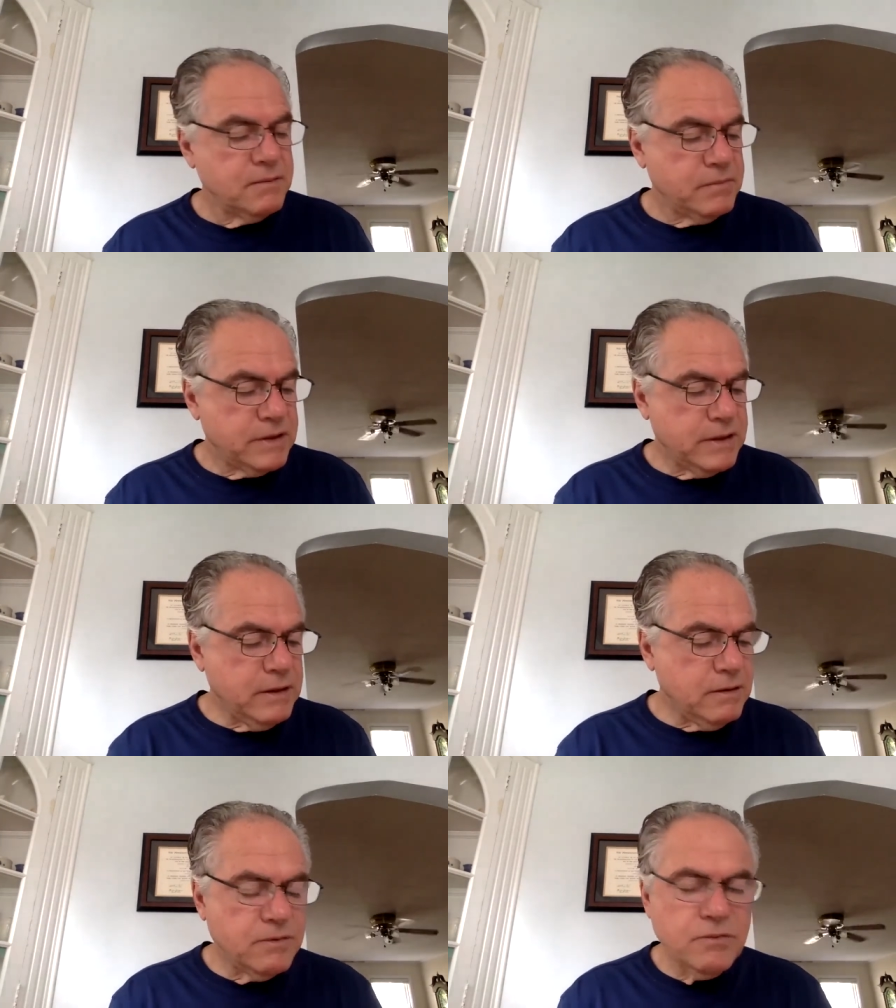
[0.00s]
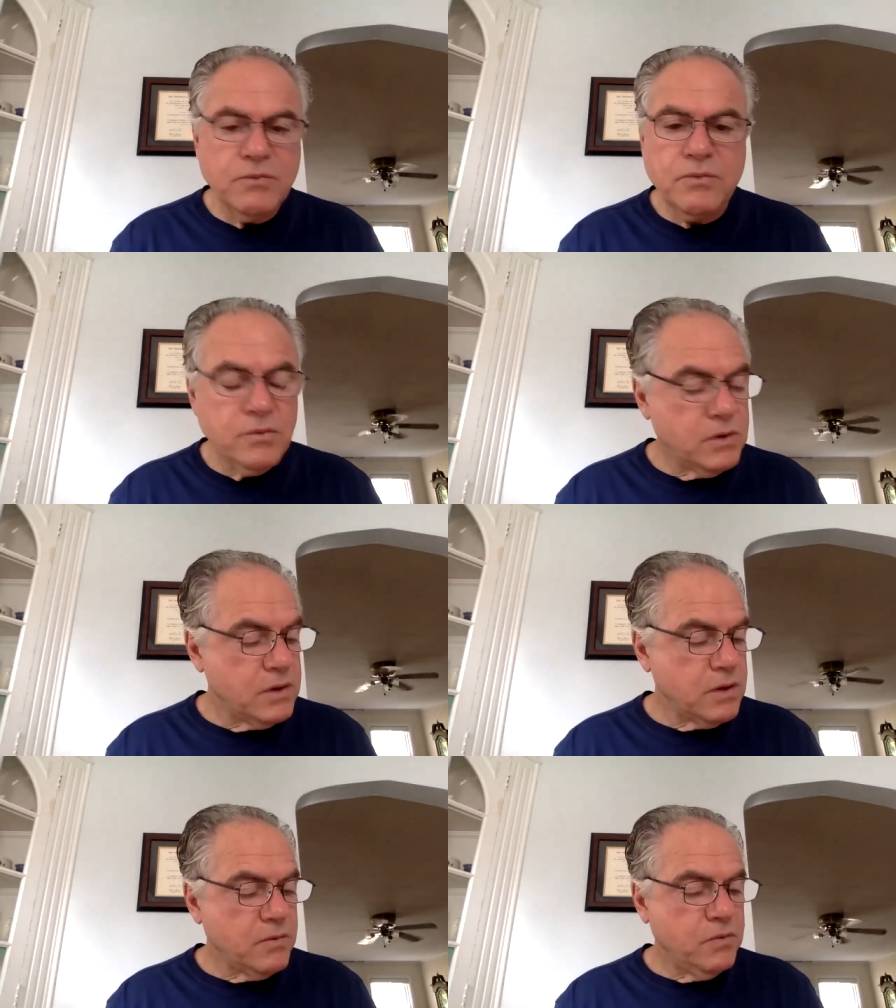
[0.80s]
But here
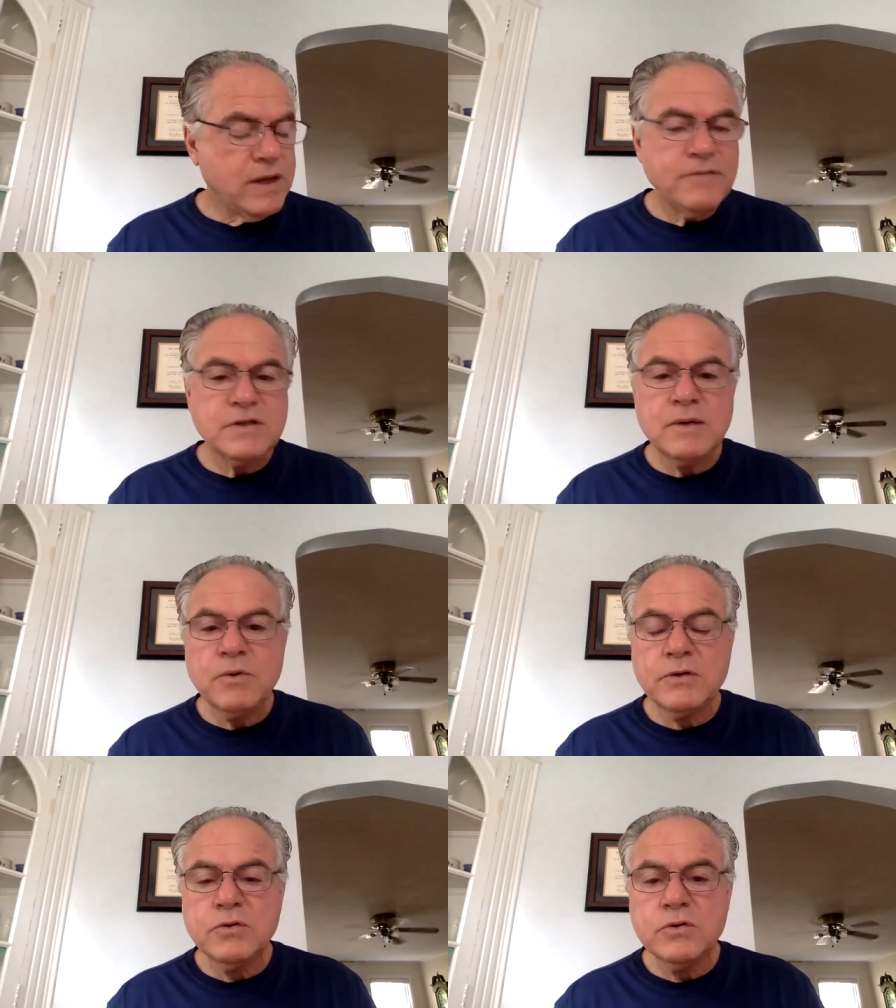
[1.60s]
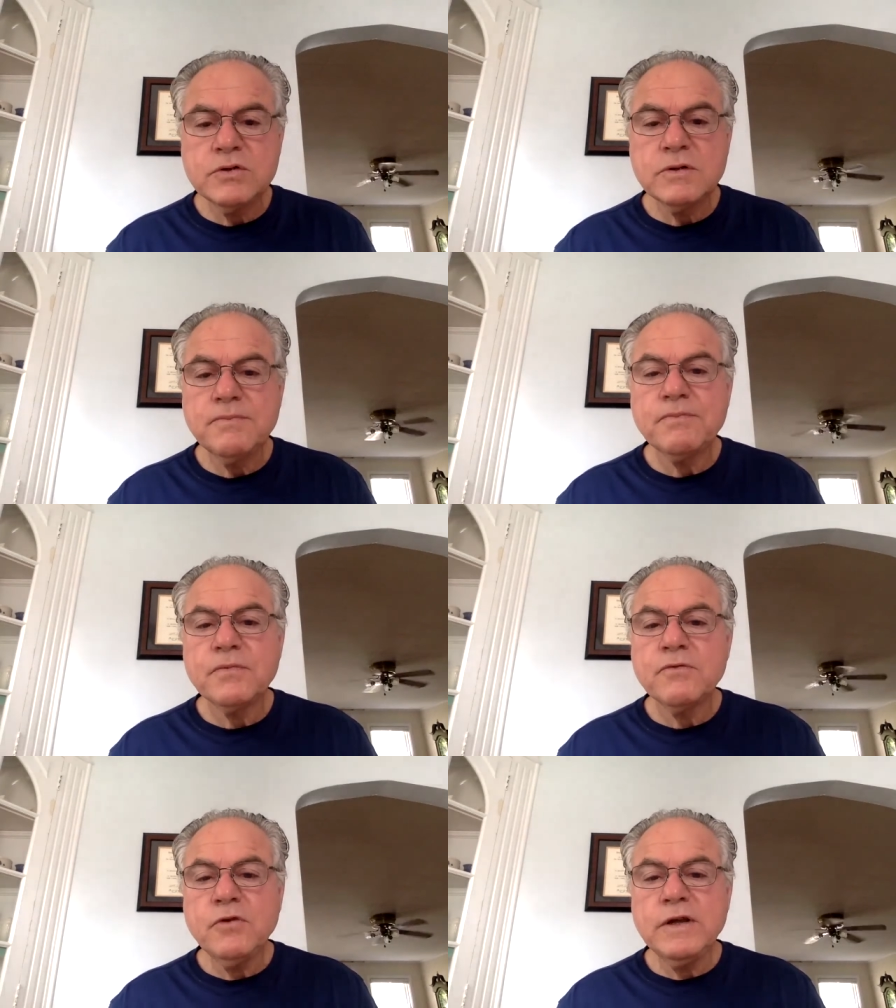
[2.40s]
we have someone who's
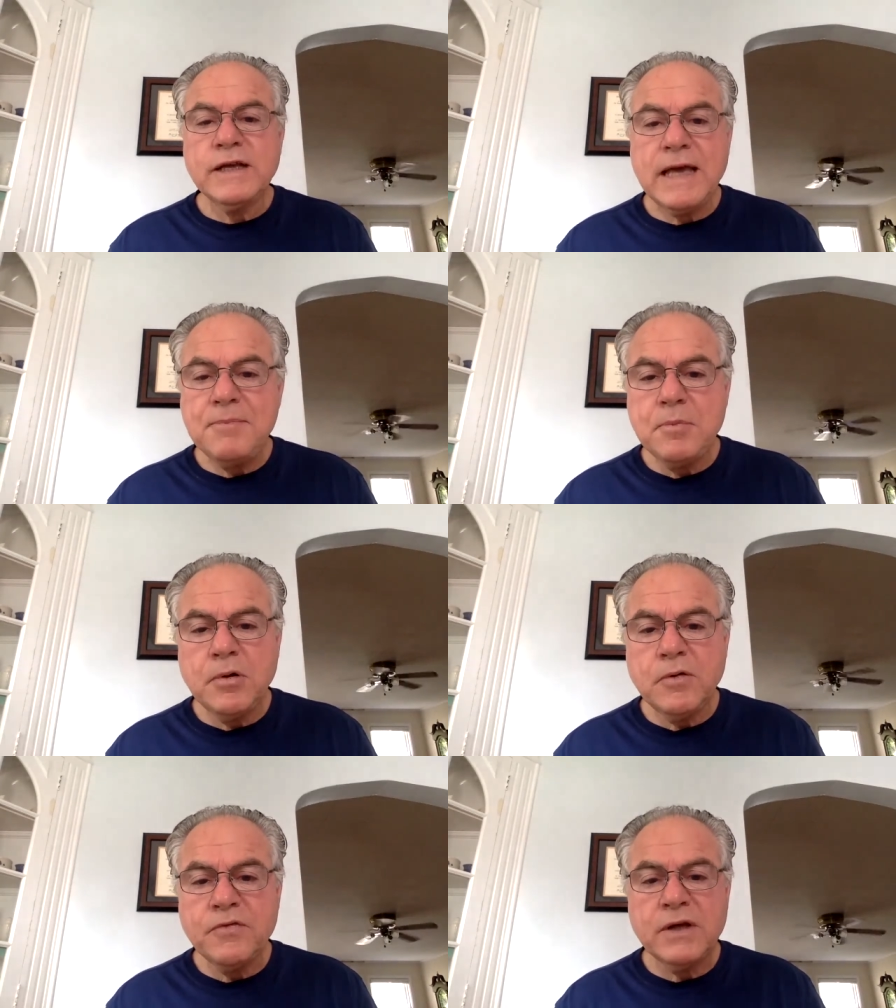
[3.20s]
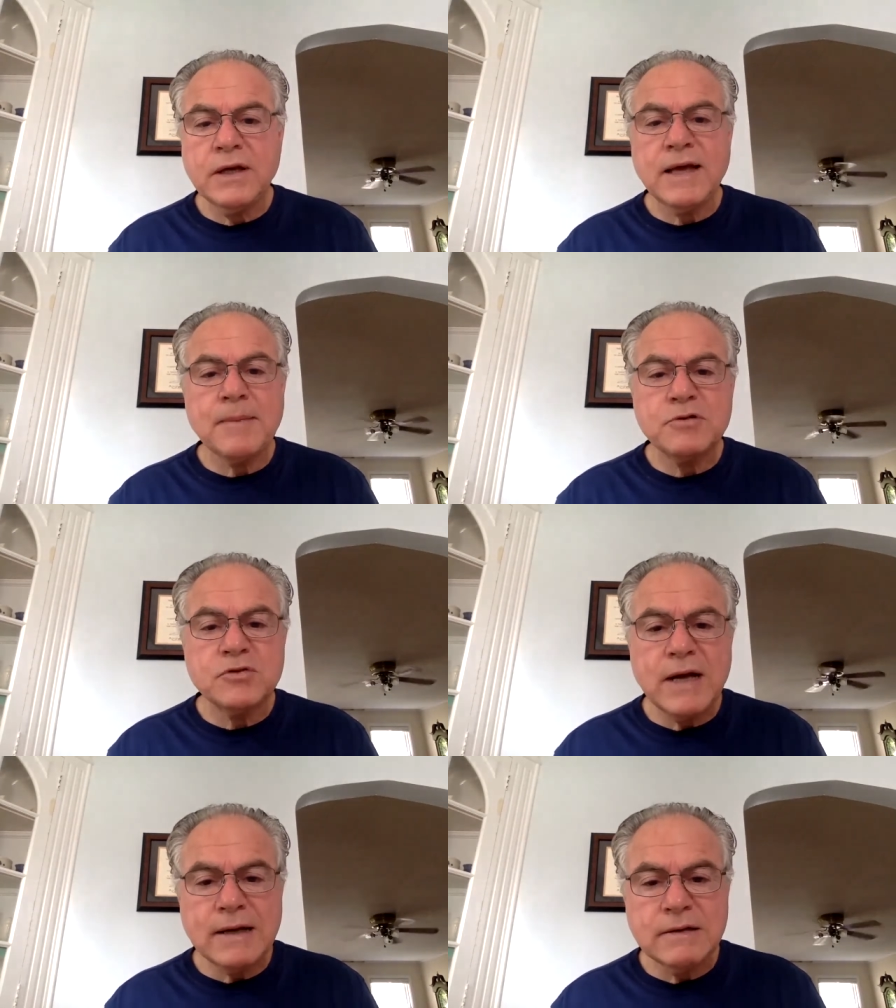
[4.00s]
fully capable of thinking
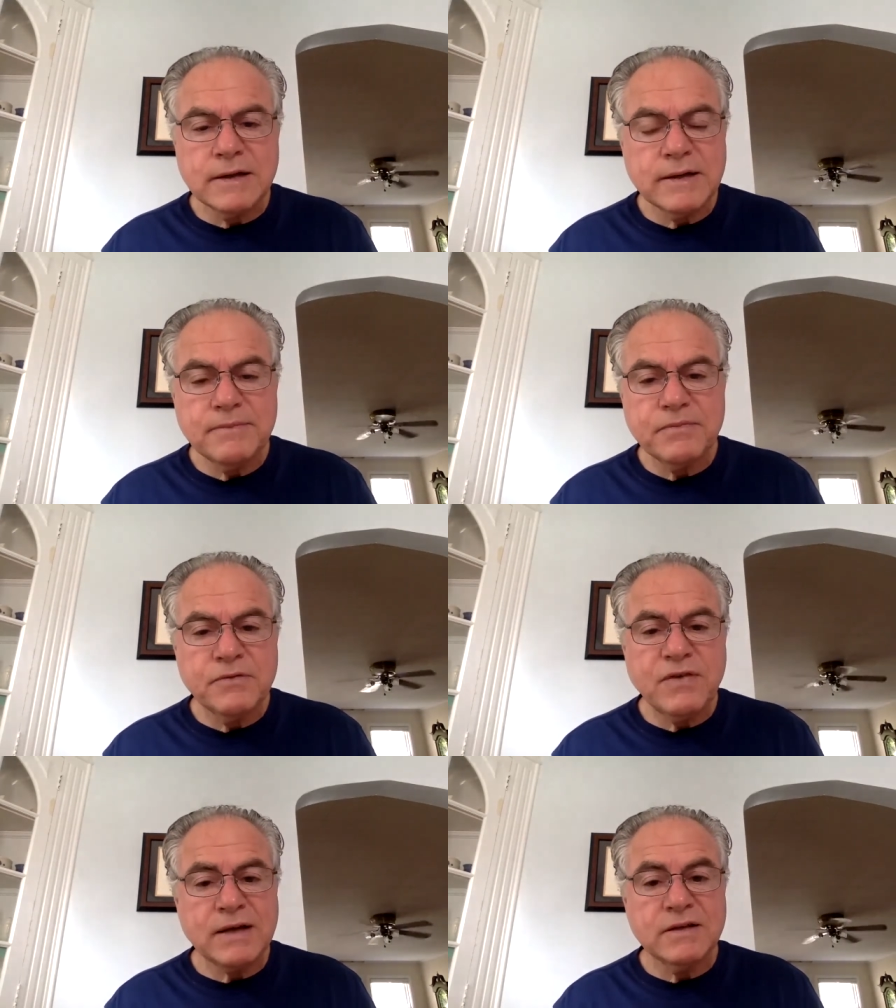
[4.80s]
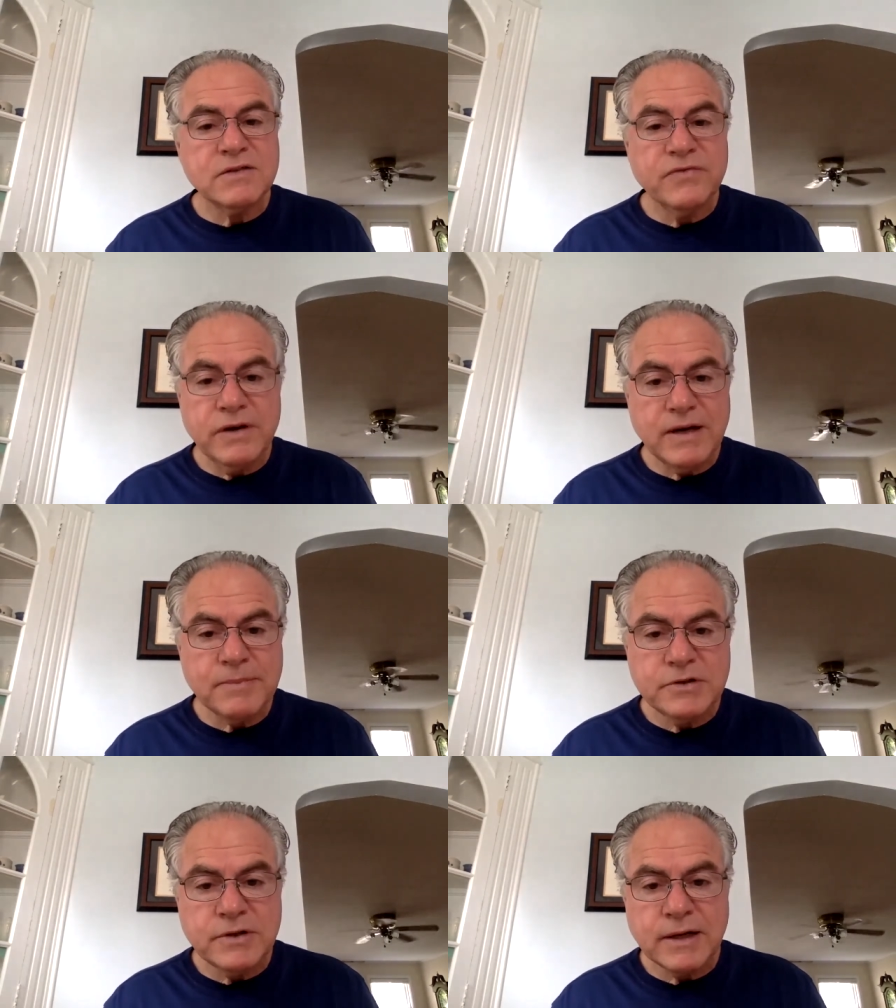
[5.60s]
abstractly in fact, it's very
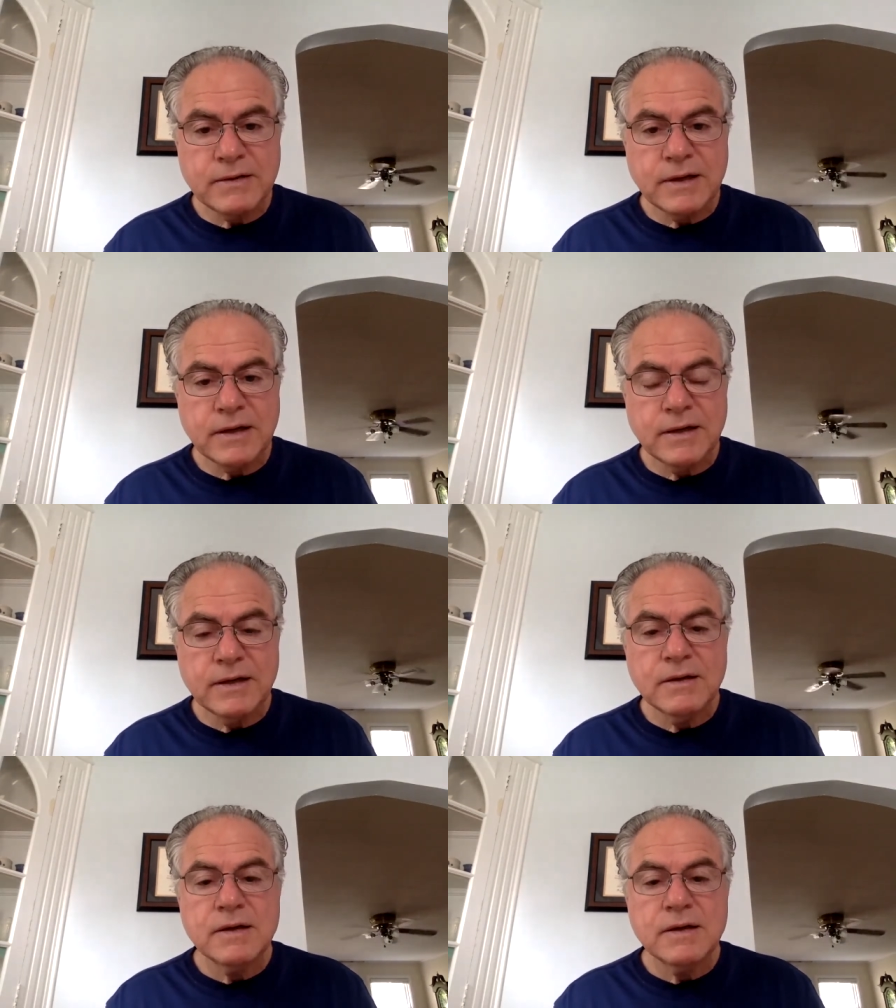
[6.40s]
abstract thinking,